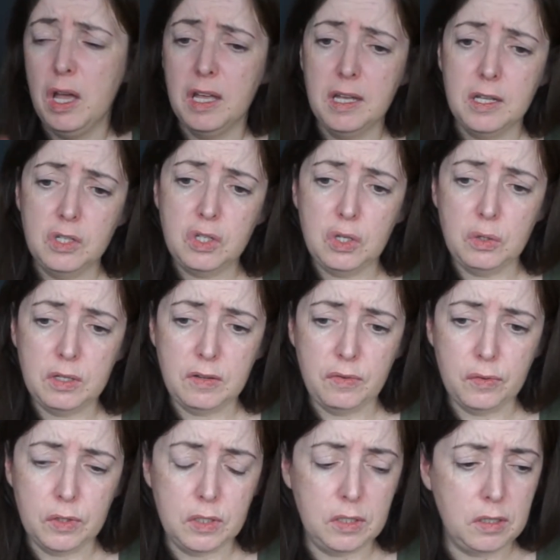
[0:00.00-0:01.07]
two
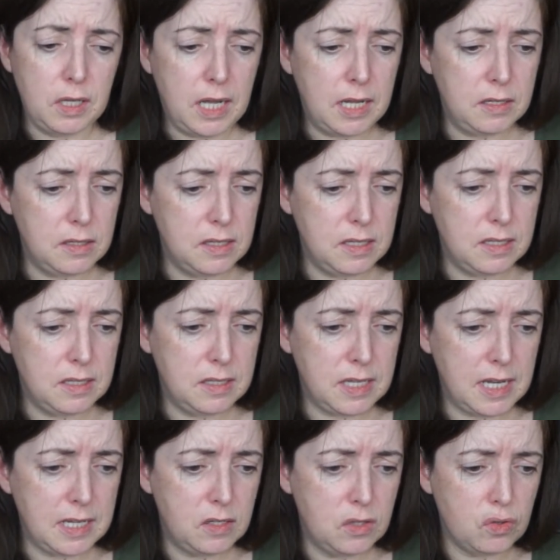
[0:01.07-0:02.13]
different
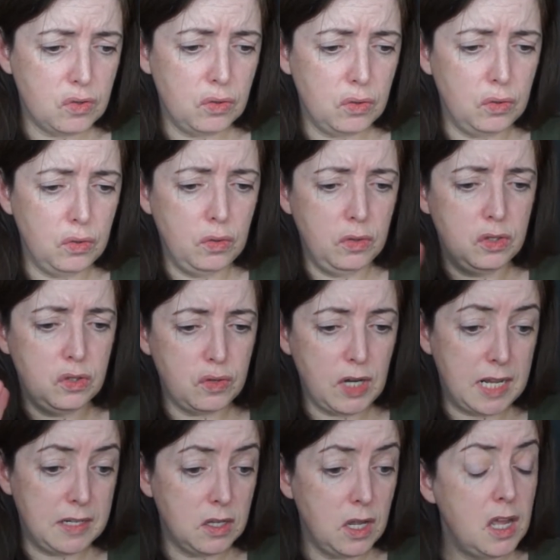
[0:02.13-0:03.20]
ancestral
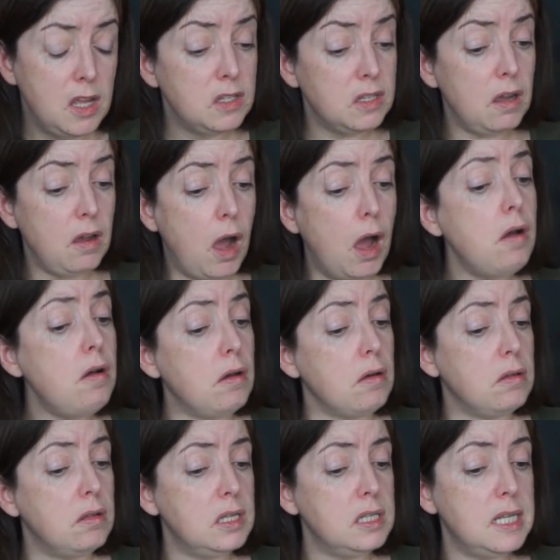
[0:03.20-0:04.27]
strands. So, ah,
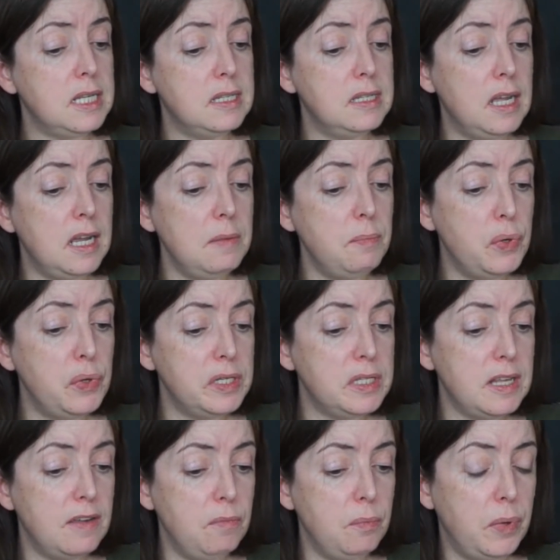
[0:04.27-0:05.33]
it says
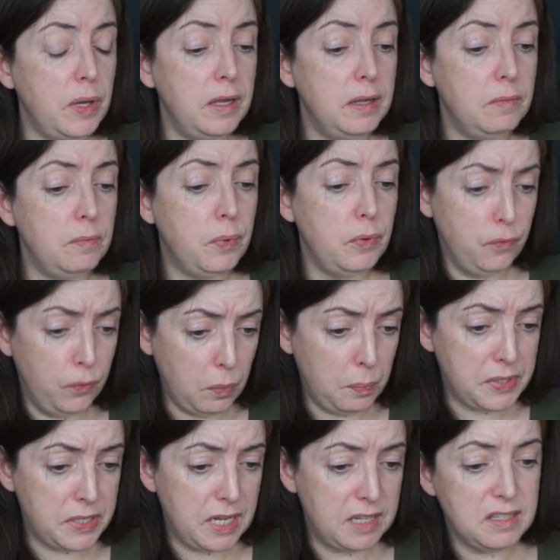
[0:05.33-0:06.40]
97
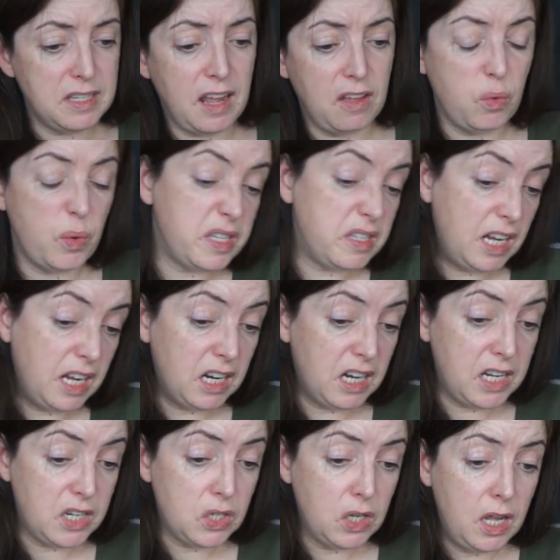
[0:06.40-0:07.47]
4% Southwest
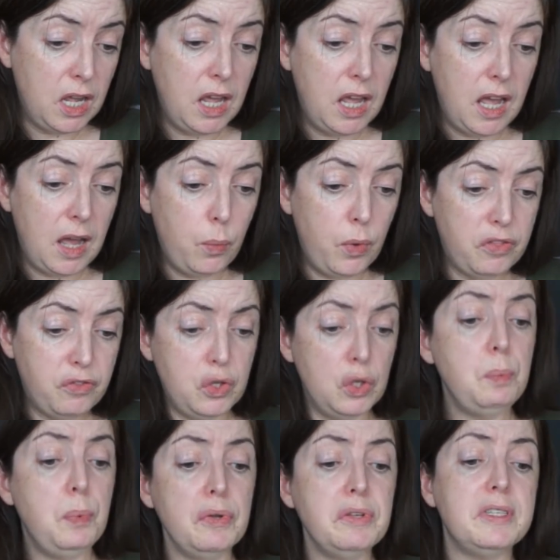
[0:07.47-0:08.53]
English with 2.6%
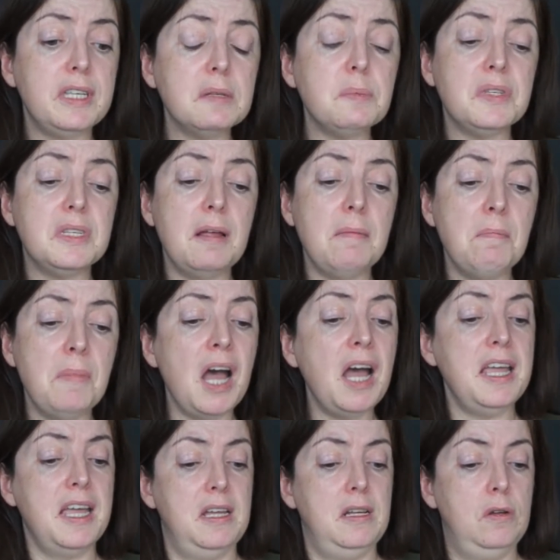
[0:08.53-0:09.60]

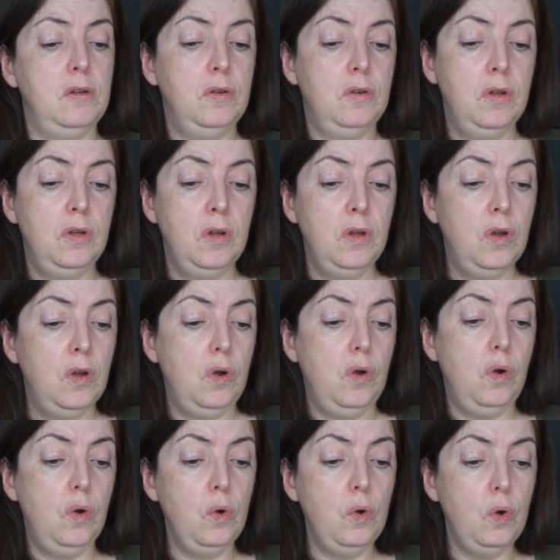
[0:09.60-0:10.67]
Mayan
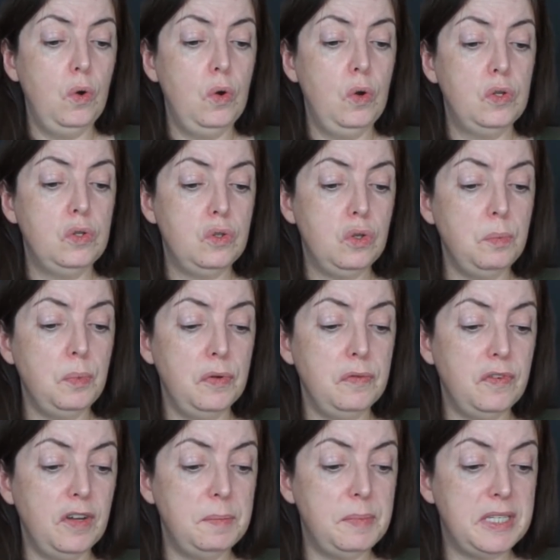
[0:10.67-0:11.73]
or
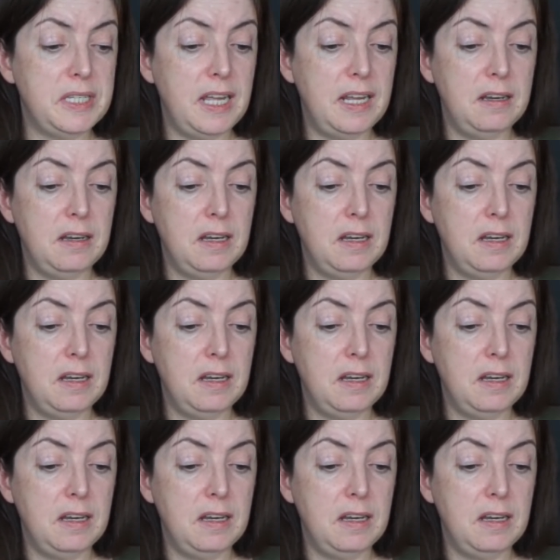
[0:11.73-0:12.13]
2.5%